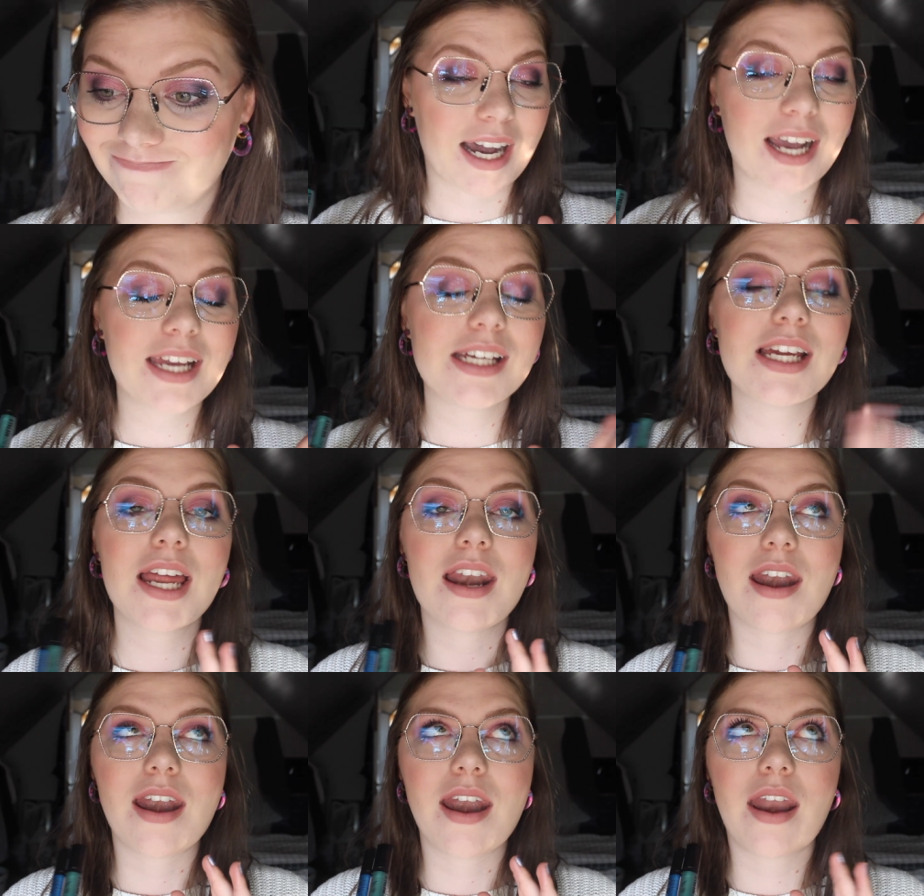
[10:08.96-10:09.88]
I
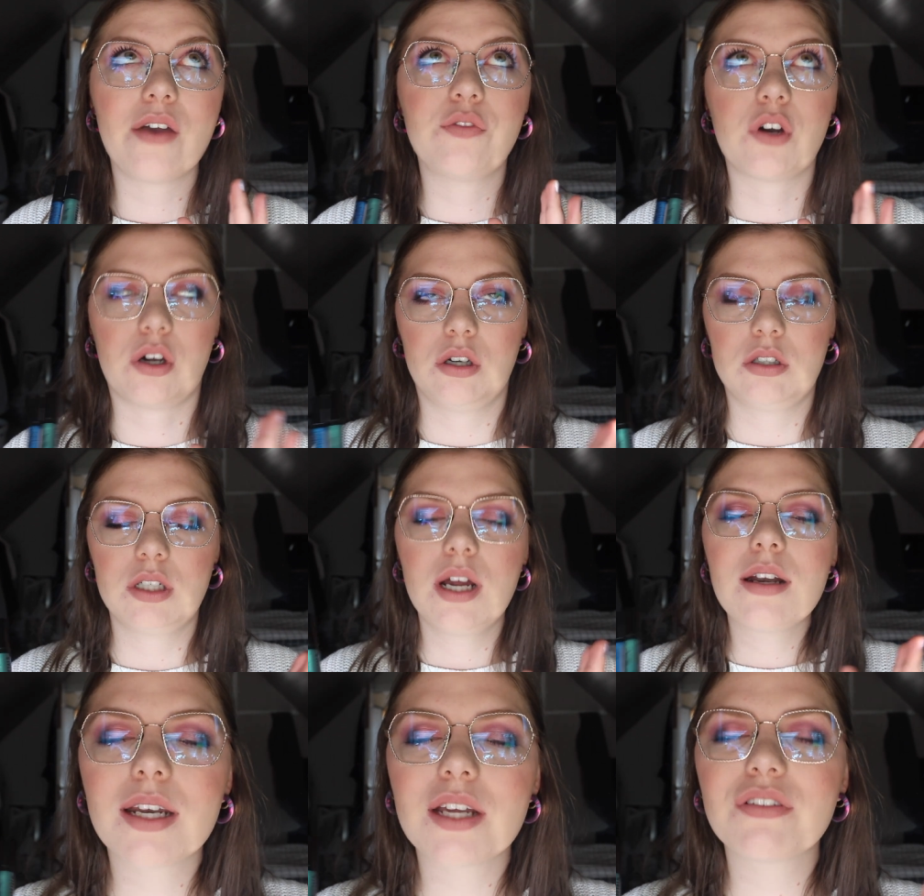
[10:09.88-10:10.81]
never,
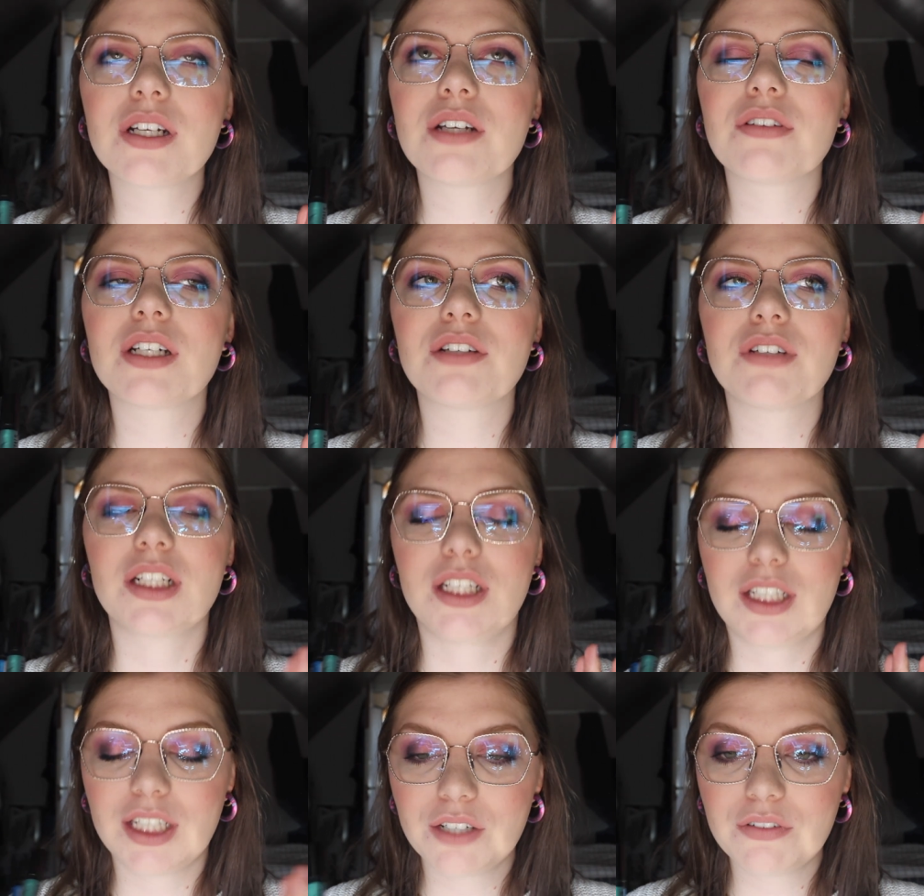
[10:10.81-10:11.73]
never, never, never,
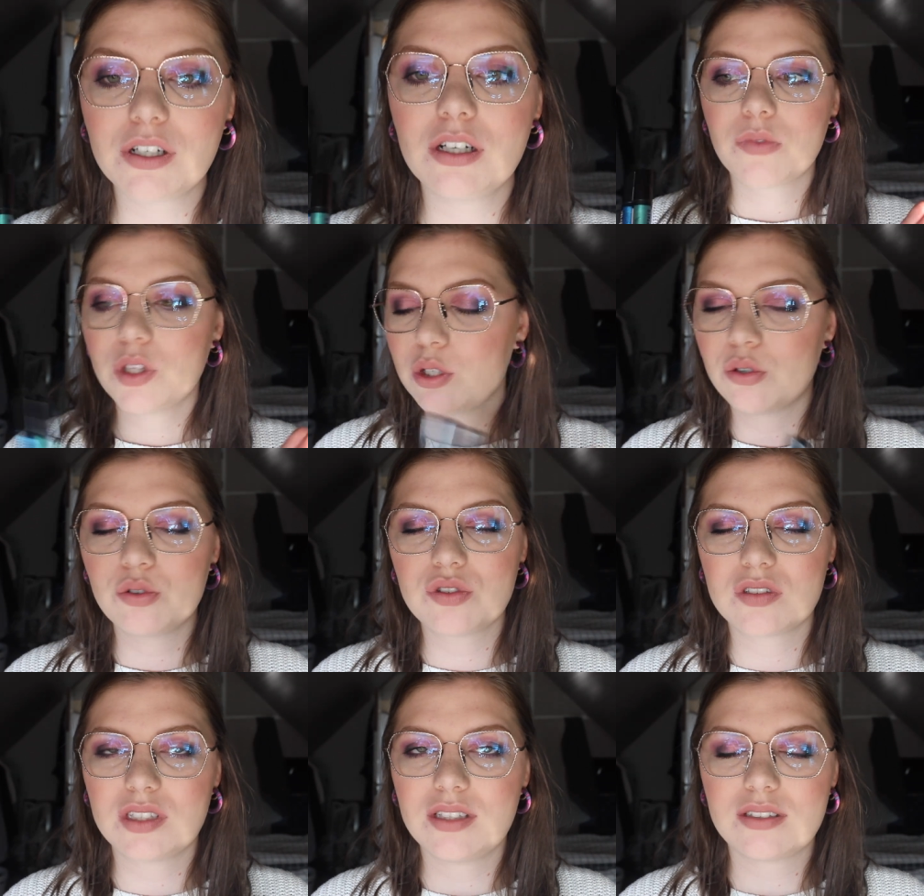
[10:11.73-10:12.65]
never
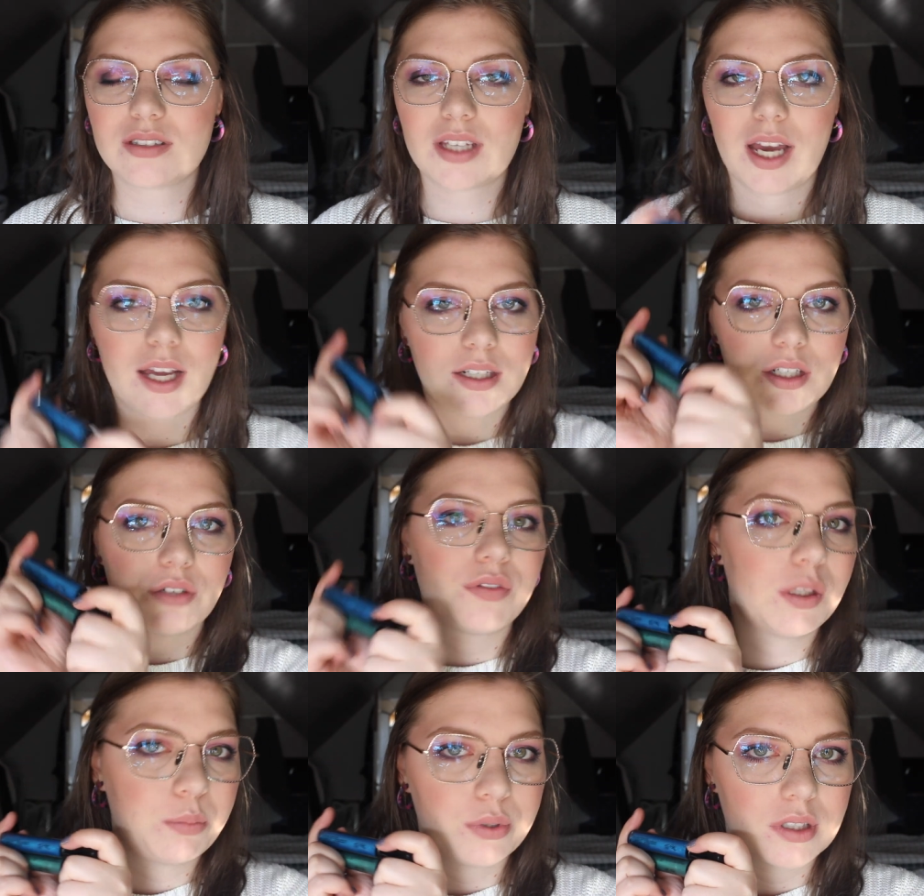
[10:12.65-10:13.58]
use these kind
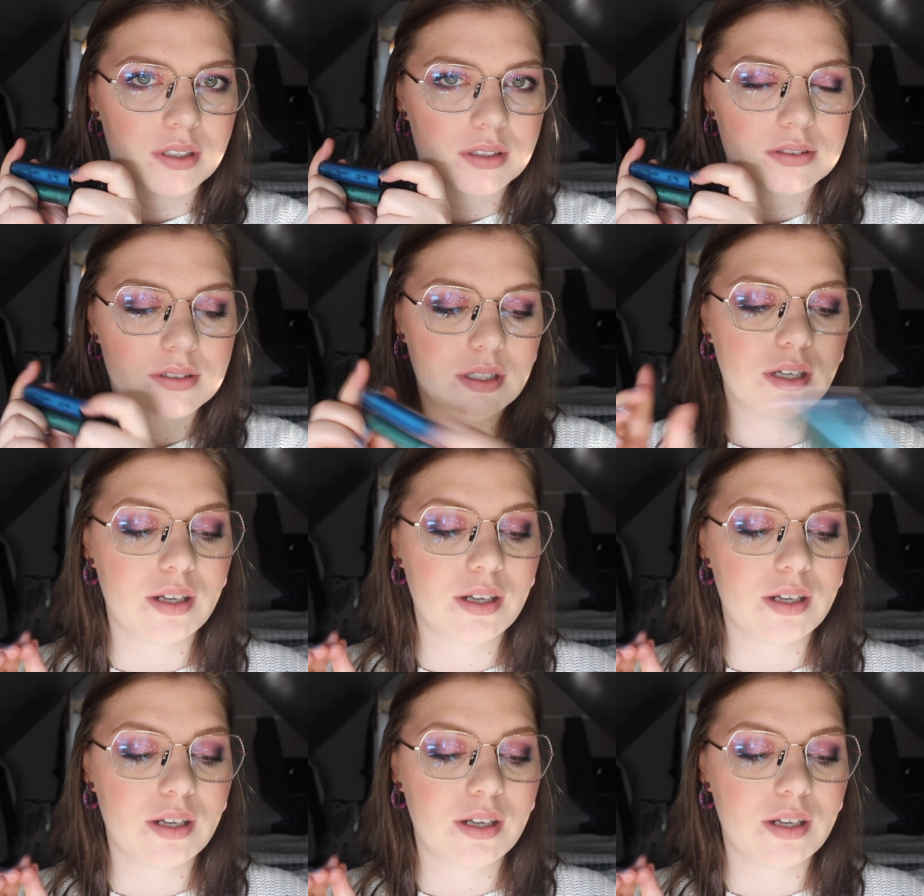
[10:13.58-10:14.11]
of lip products.